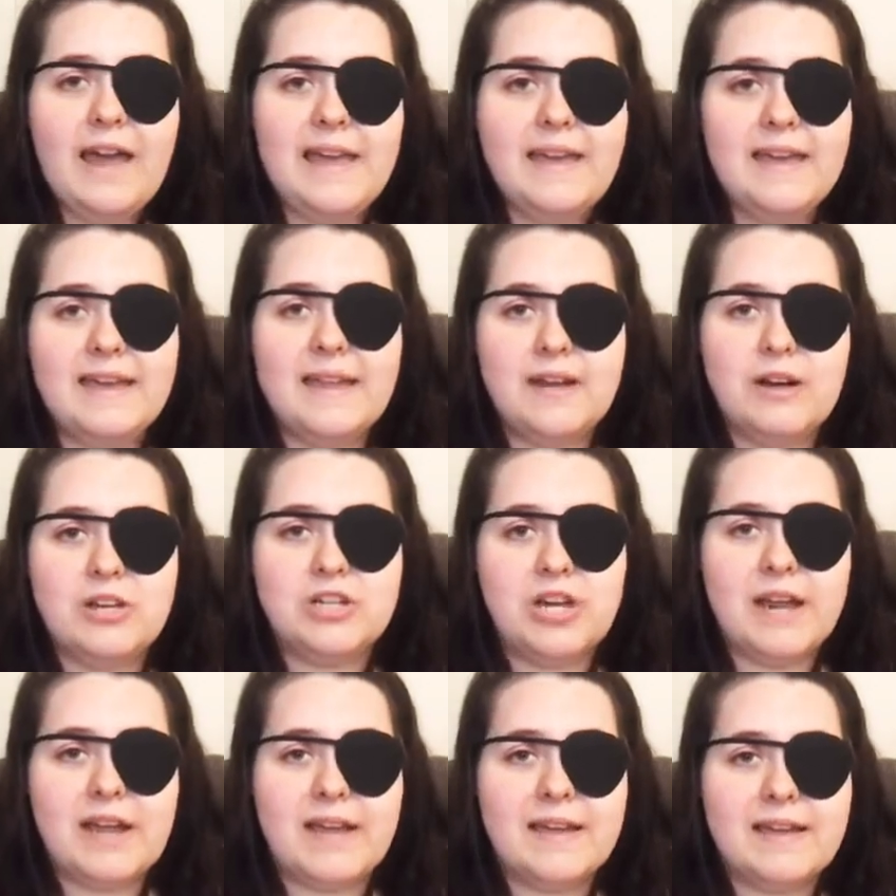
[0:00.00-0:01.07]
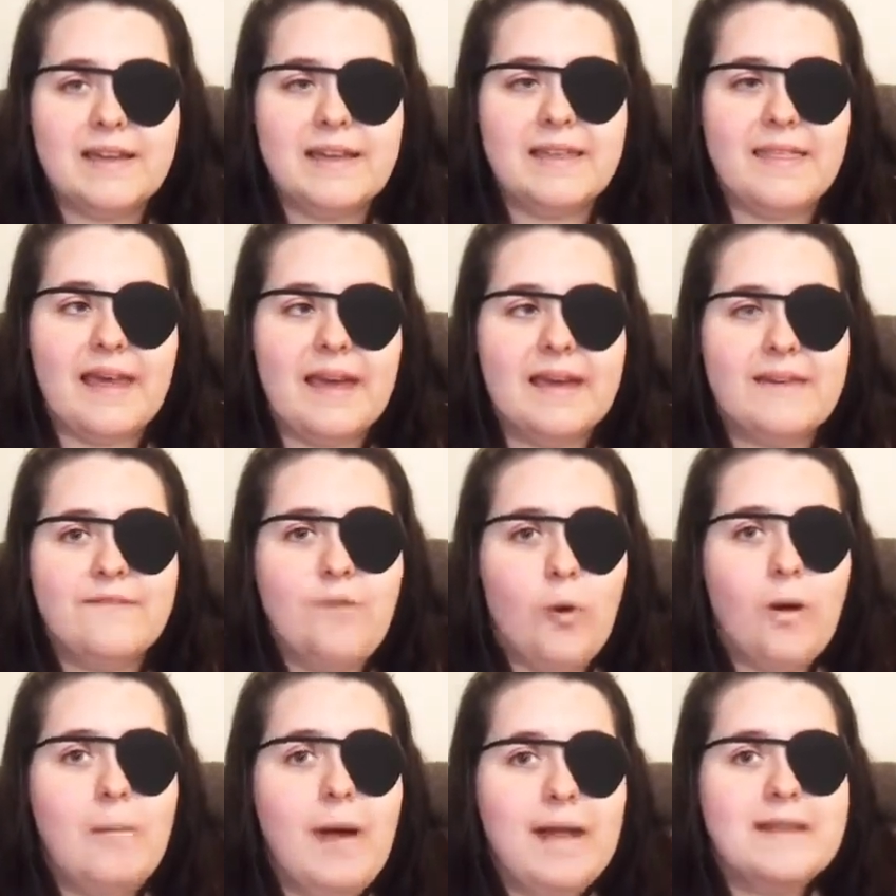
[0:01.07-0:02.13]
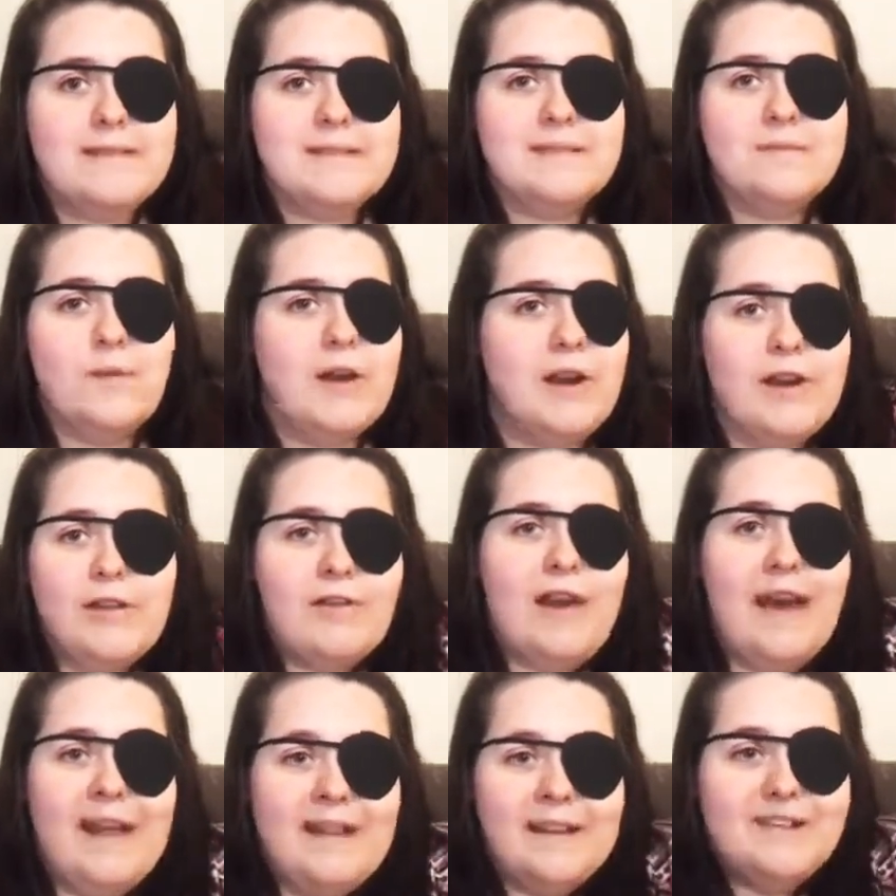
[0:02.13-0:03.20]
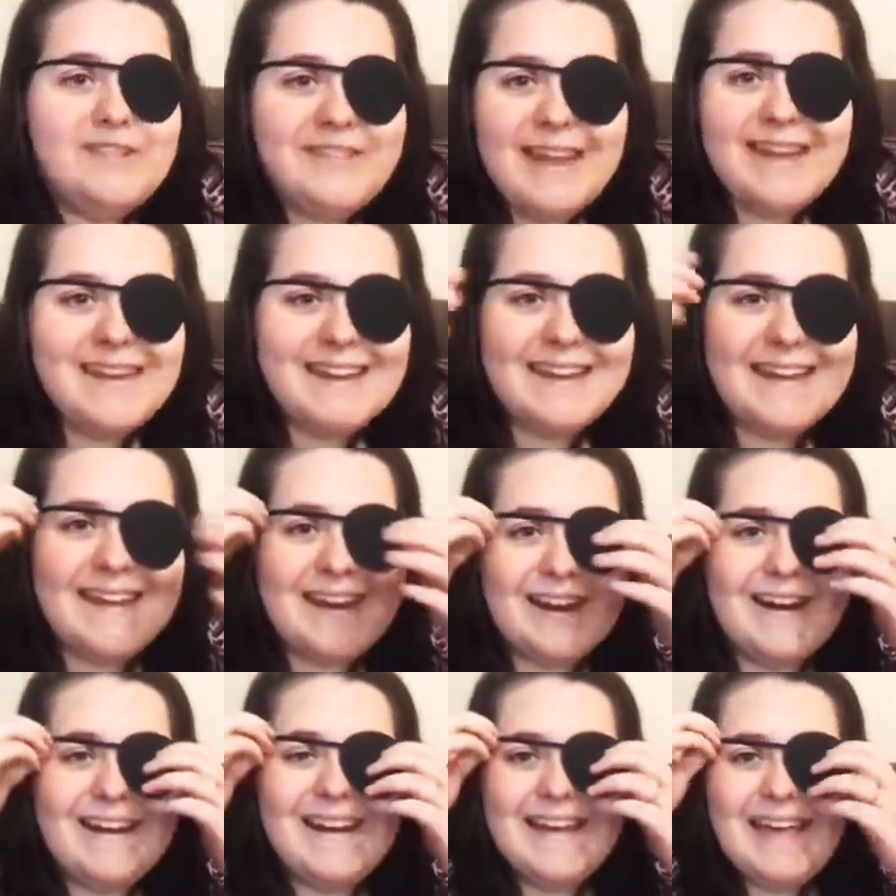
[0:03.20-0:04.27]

eaten or drank in, like, 4 months. What are you not understanding here?